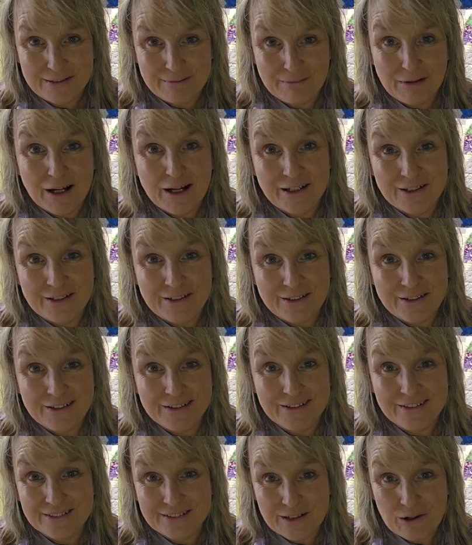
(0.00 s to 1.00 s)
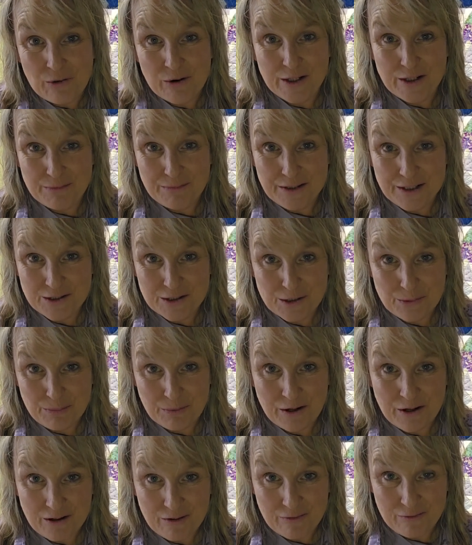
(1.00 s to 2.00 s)
cutter is going to be
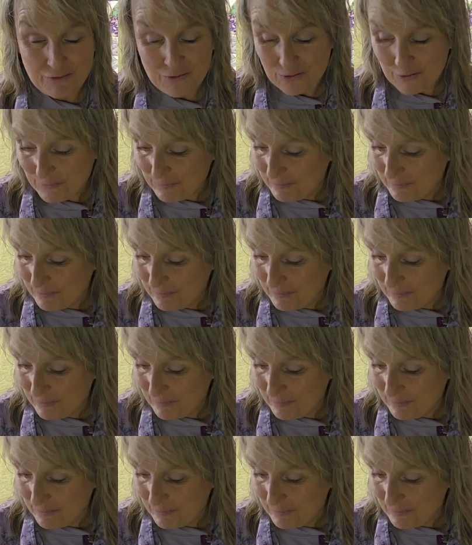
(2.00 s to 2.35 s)
super helpful.